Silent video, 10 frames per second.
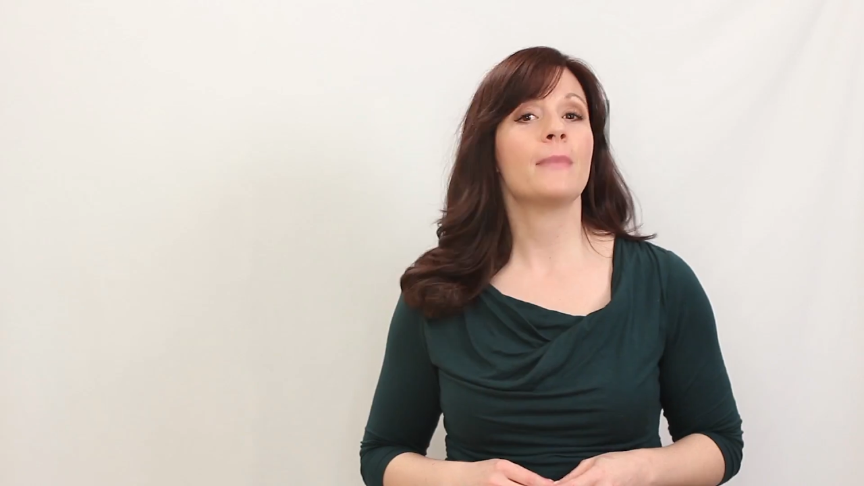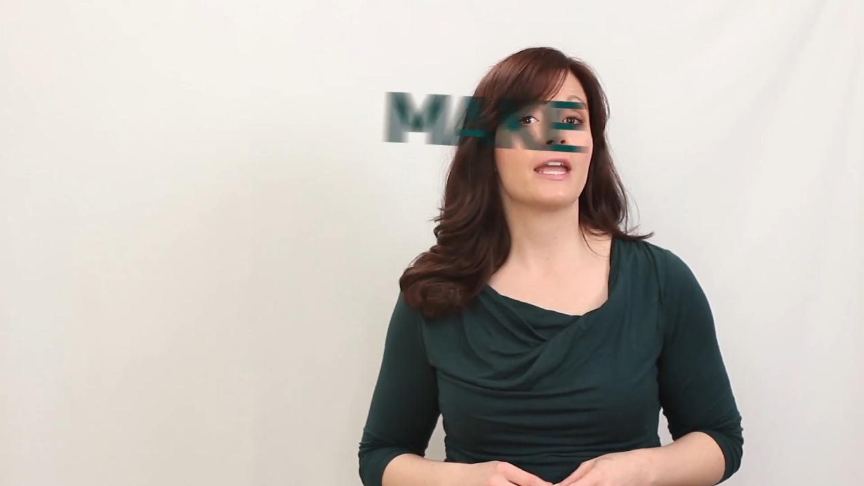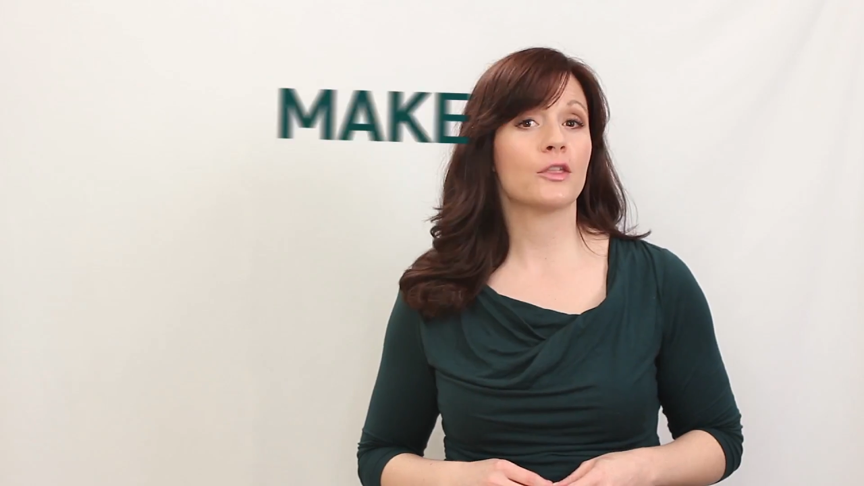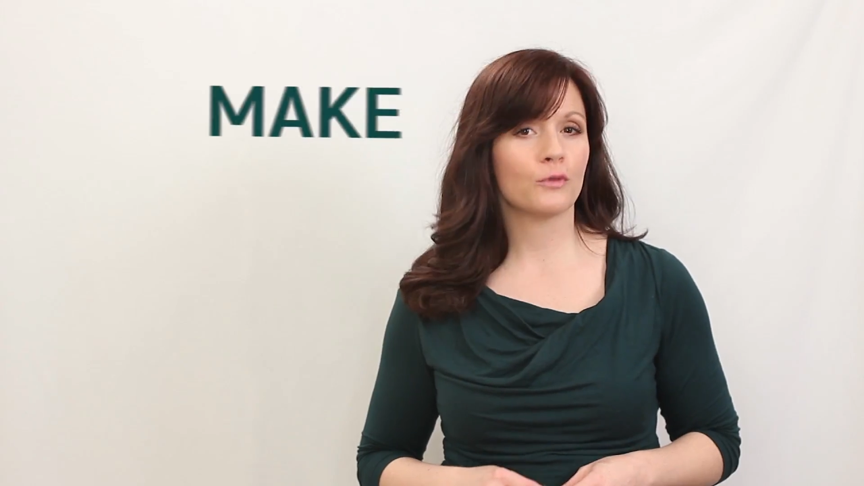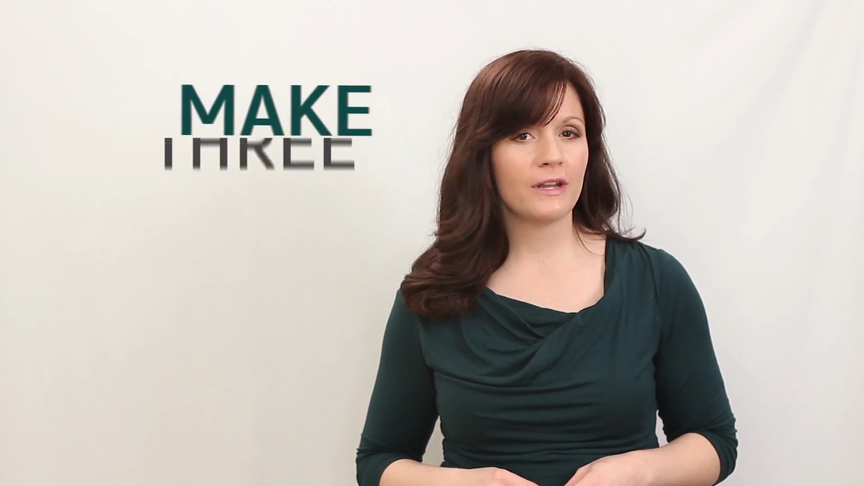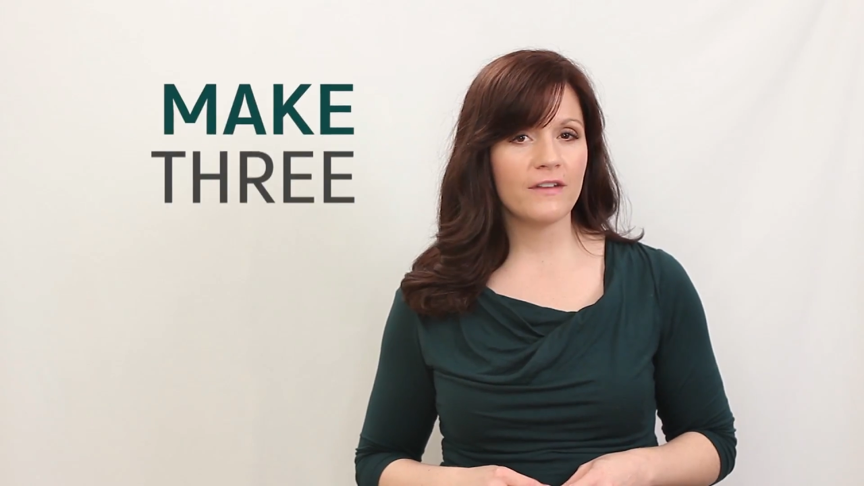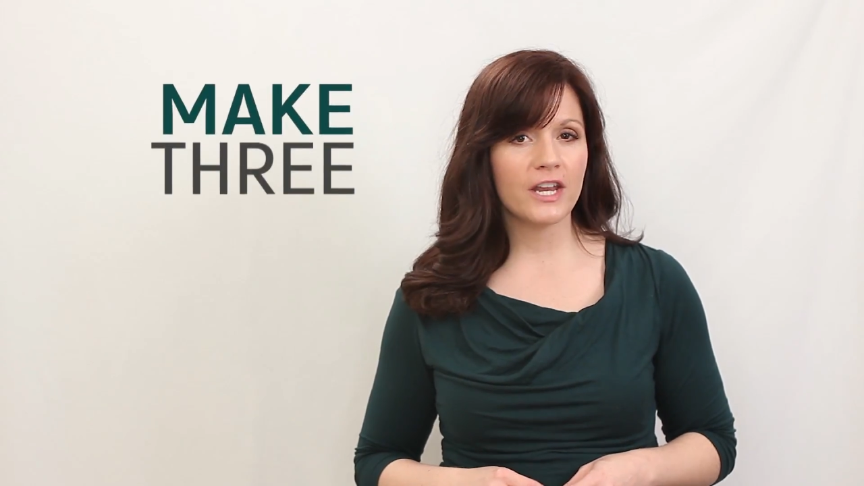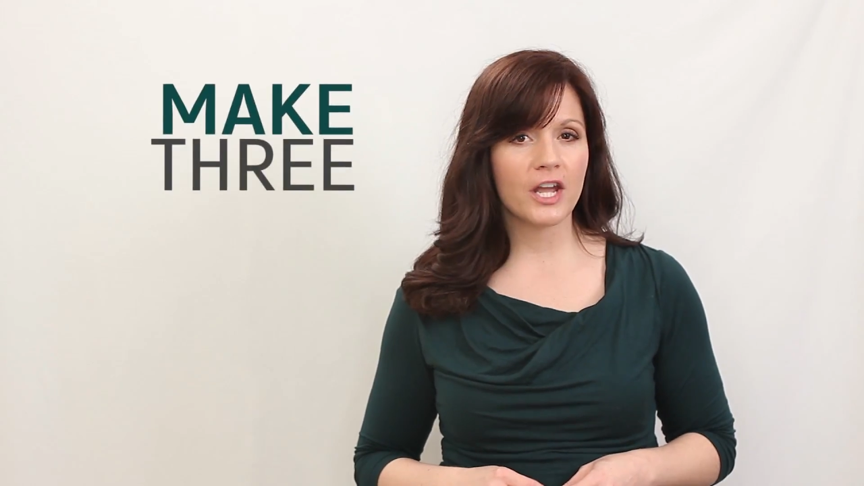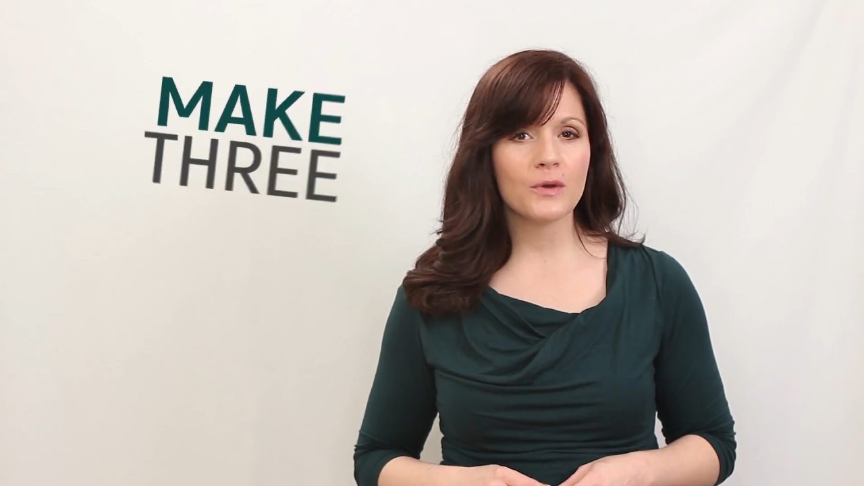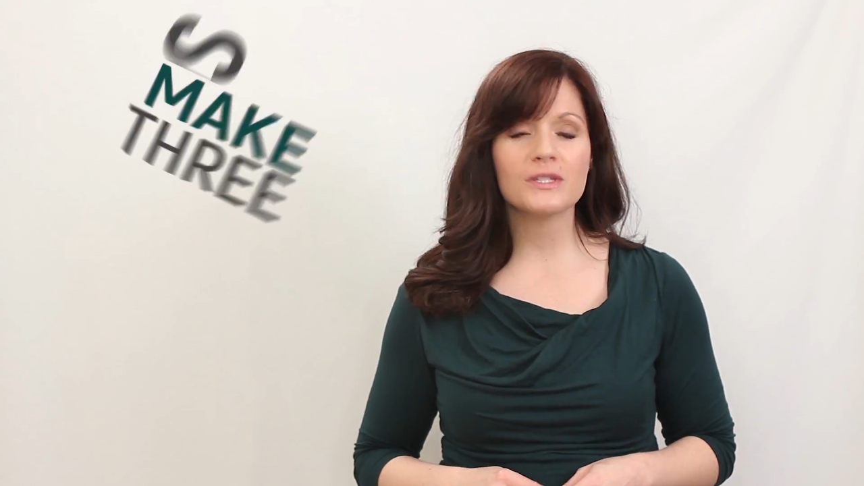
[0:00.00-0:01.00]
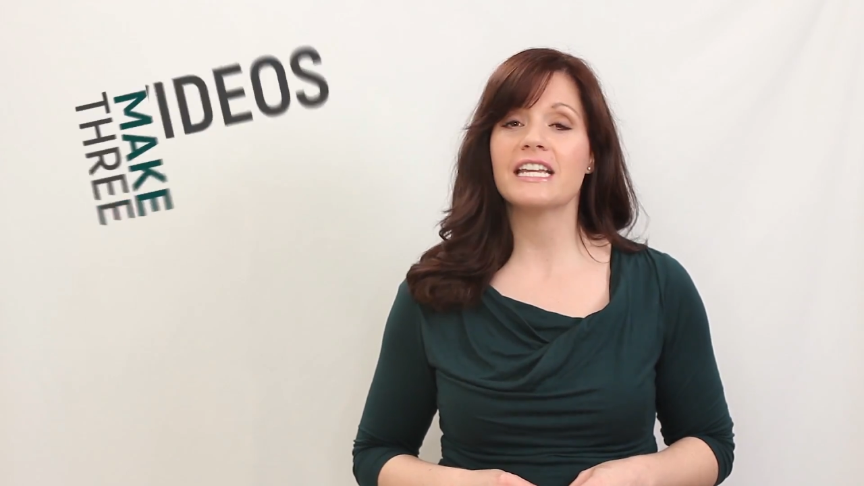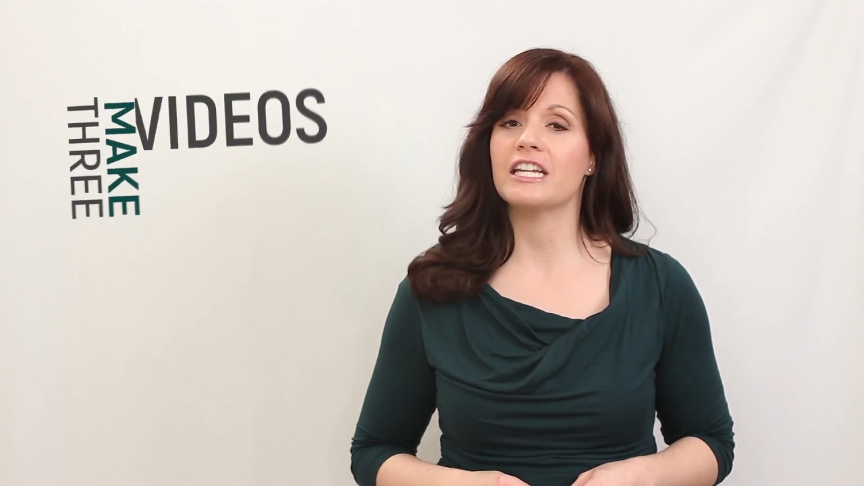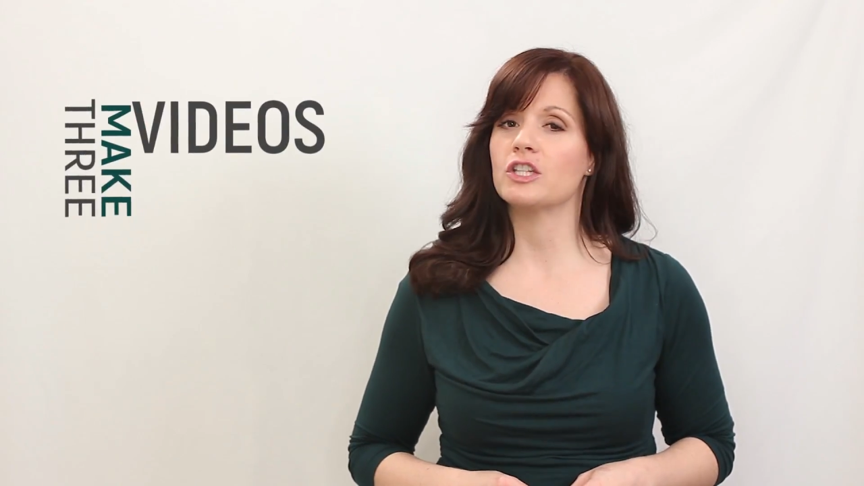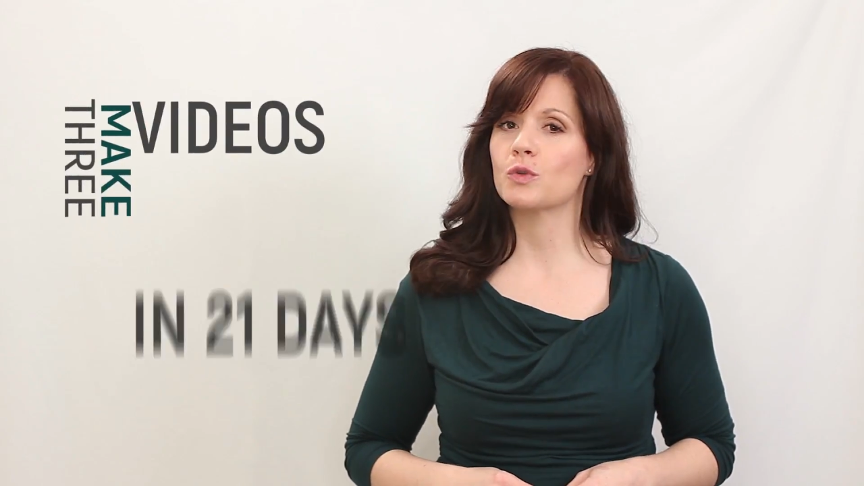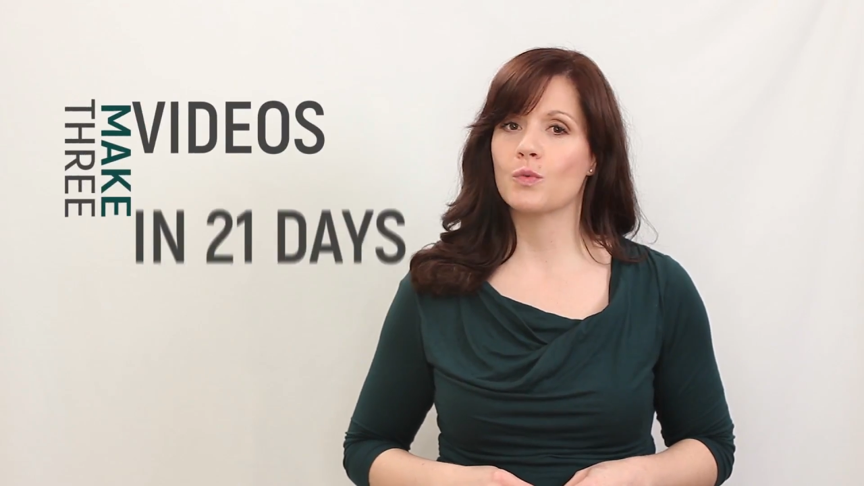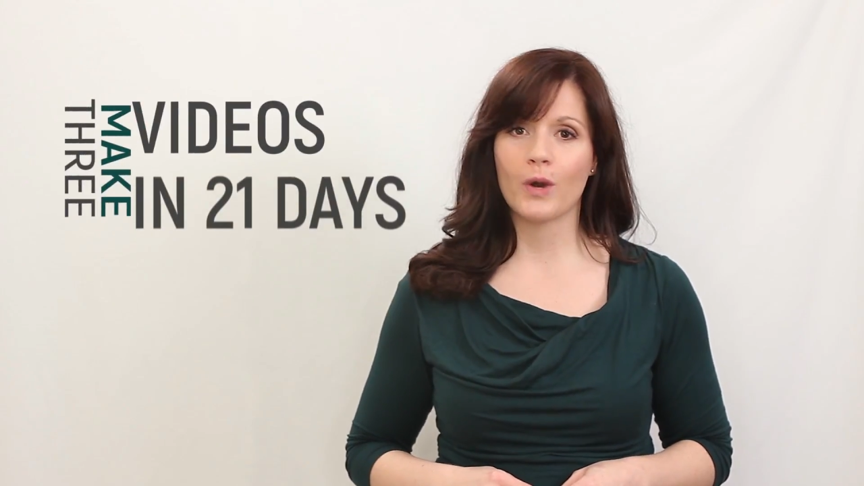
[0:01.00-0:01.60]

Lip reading: Make 3 videos in